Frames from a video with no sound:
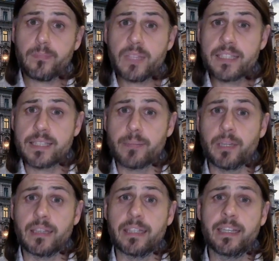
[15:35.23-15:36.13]

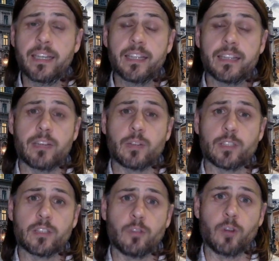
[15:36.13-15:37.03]
Similarly, they looked
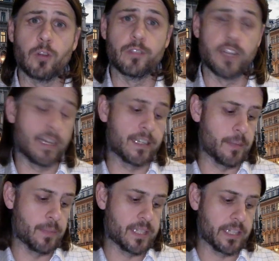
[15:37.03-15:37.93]
at the role of diet and
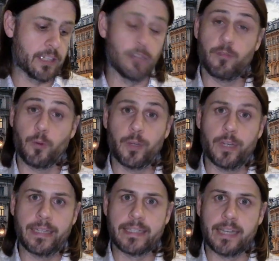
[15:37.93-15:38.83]
in particular fruit
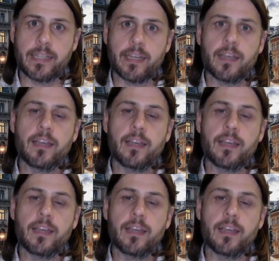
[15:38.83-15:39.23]
intake,